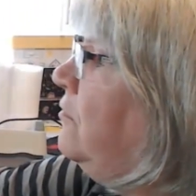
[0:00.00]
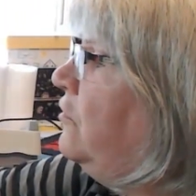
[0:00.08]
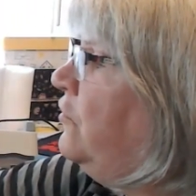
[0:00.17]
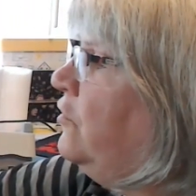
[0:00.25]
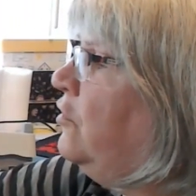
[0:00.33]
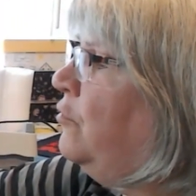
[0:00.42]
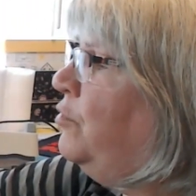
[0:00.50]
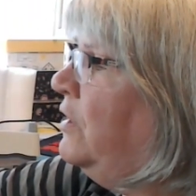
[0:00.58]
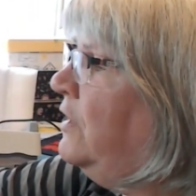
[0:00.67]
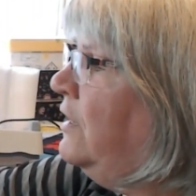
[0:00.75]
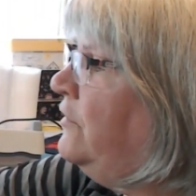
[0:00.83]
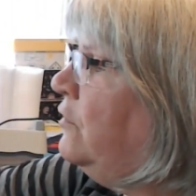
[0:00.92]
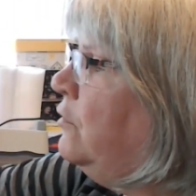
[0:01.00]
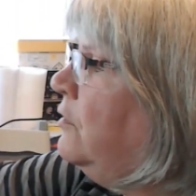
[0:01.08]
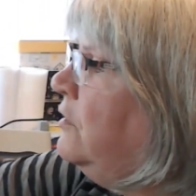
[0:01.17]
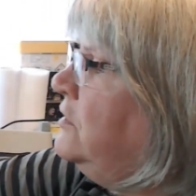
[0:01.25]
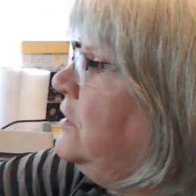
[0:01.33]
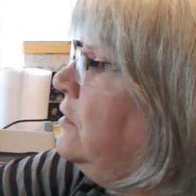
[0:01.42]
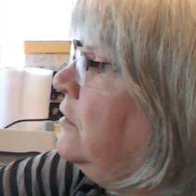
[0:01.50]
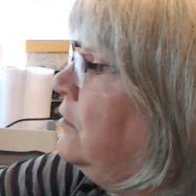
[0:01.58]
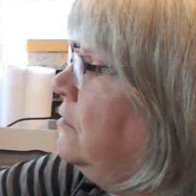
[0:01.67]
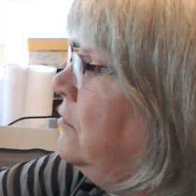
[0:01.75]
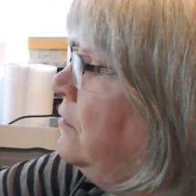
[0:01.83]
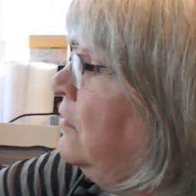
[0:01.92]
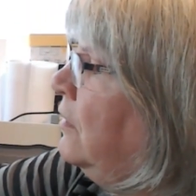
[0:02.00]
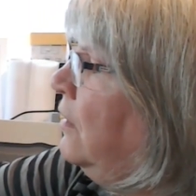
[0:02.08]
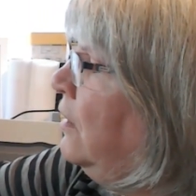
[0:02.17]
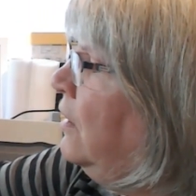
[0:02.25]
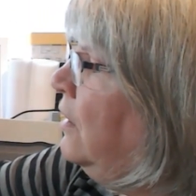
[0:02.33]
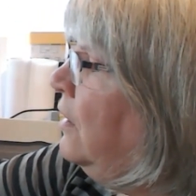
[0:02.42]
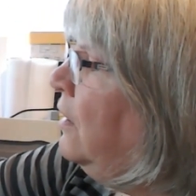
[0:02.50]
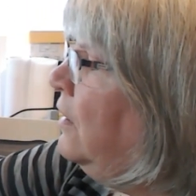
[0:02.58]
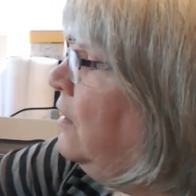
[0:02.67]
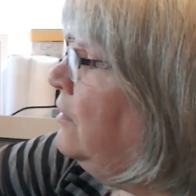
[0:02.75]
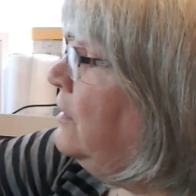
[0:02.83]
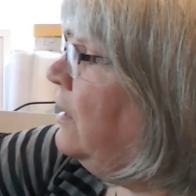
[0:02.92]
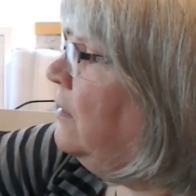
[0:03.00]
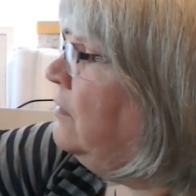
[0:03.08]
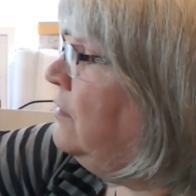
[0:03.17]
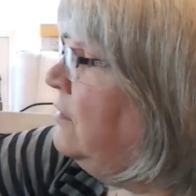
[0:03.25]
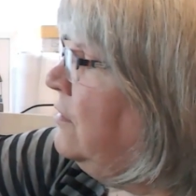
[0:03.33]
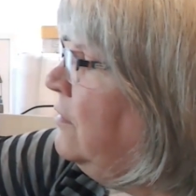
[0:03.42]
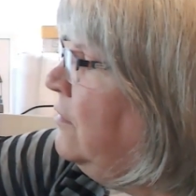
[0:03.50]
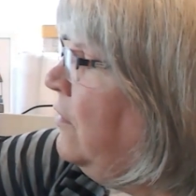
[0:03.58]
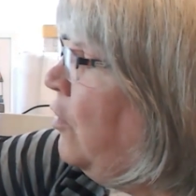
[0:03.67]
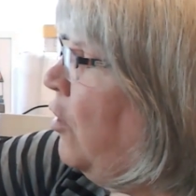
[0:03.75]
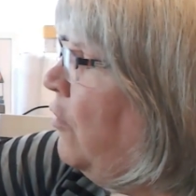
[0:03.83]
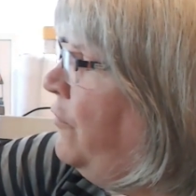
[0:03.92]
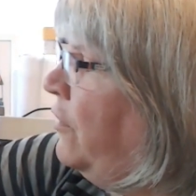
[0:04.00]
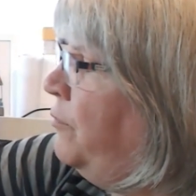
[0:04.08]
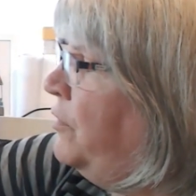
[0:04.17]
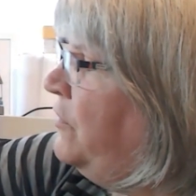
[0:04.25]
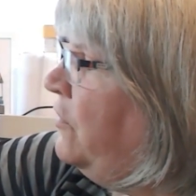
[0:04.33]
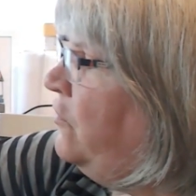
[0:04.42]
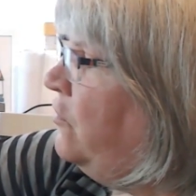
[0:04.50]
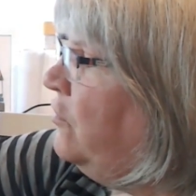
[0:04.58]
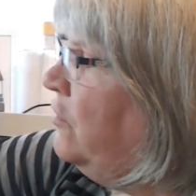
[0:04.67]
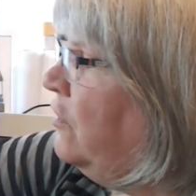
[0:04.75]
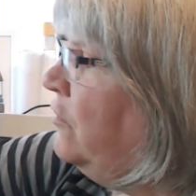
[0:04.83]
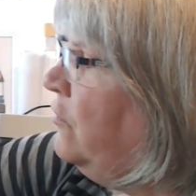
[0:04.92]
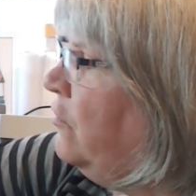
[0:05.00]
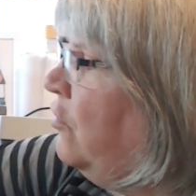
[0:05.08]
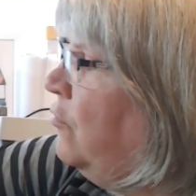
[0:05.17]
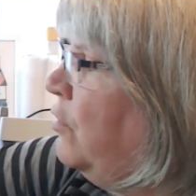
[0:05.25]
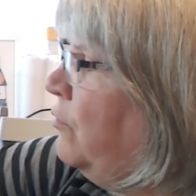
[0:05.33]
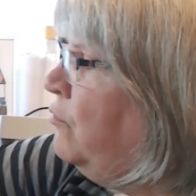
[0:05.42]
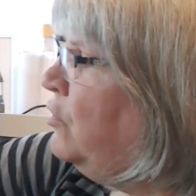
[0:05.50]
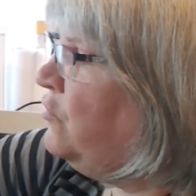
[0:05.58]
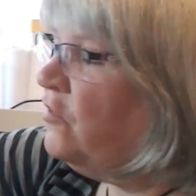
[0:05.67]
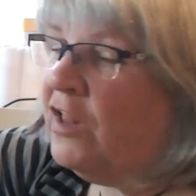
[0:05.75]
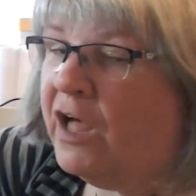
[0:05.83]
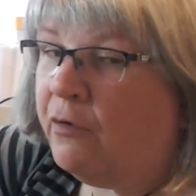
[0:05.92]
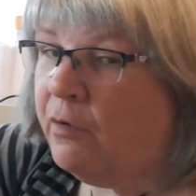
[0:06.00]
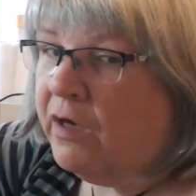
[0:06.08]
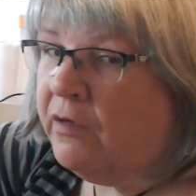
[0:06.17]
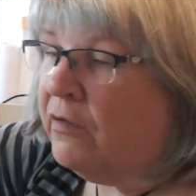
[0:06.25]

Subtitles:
just a couple of layers of quilting cotton, that hover position has come up much lower